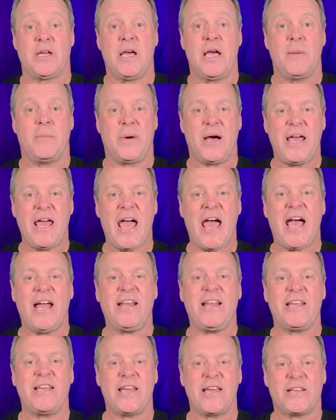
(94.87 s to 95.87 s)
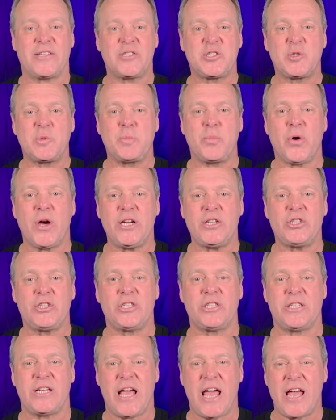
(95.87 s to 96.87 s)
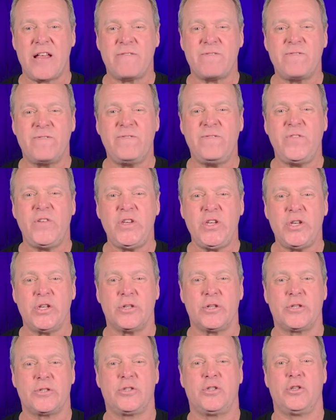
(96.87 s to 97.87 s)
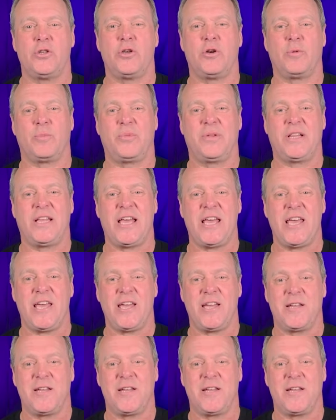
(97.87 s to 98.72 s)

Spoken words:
by adding expression and feel to your playing.